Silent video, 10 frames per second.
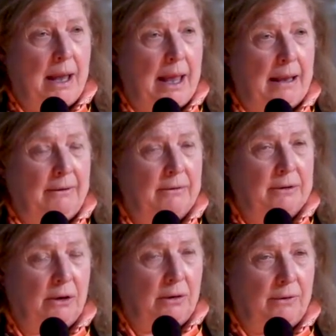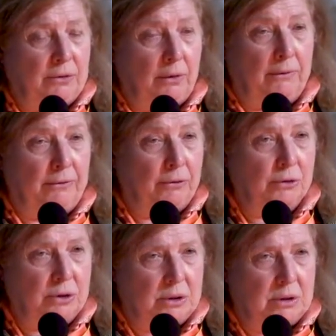and start sort of
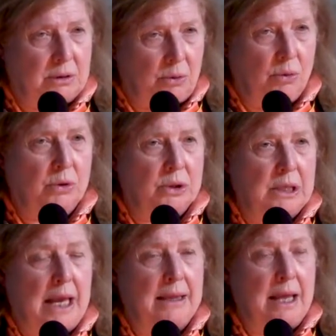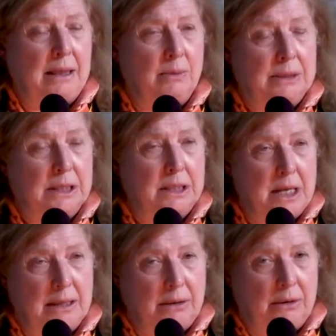first course, and then there was
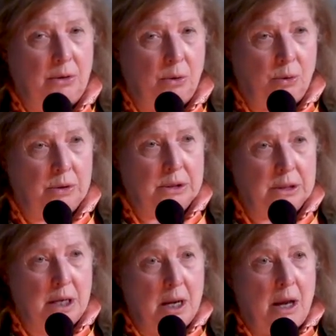another course